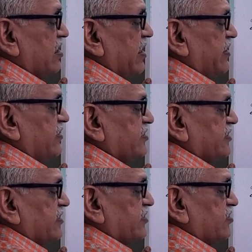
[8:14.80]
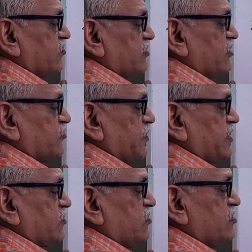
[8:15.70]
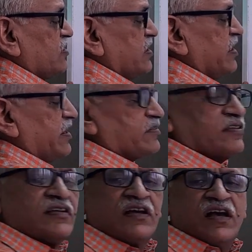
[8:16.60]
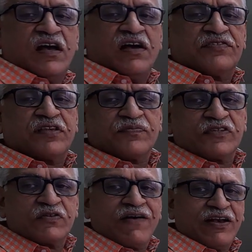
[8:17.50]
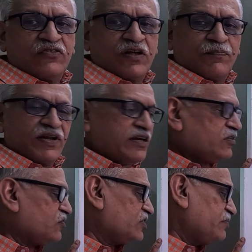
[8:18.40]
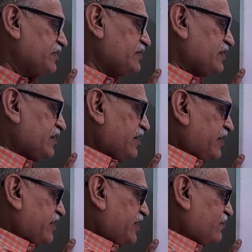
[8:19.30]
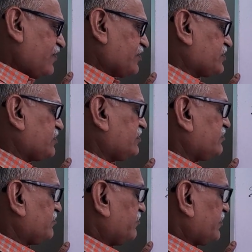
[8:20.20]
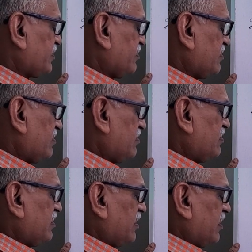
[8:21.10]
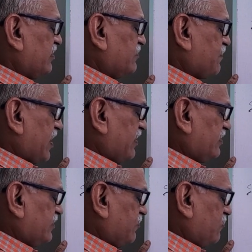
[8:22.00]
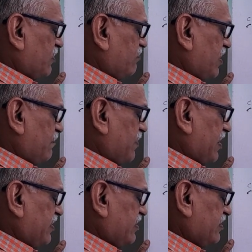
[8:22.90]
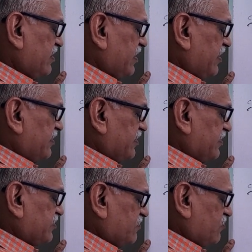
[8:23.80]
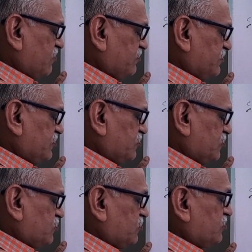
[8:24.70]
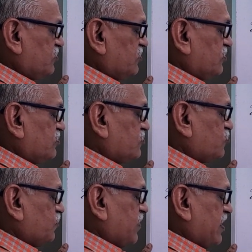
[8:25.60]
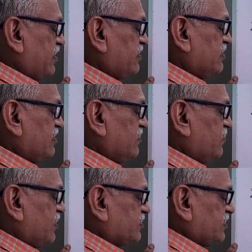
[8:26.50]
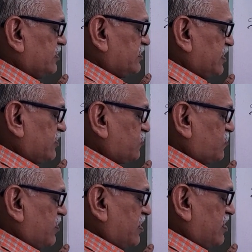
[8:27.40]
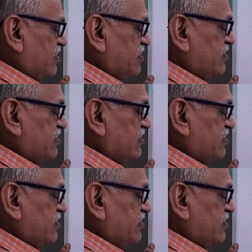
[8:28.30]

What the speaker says: and its integration with respect to x. Substituting the values upper and lower limit, and that function L is pi, therefore 1 by pi, integration from 0 to 2 pi, function is x square,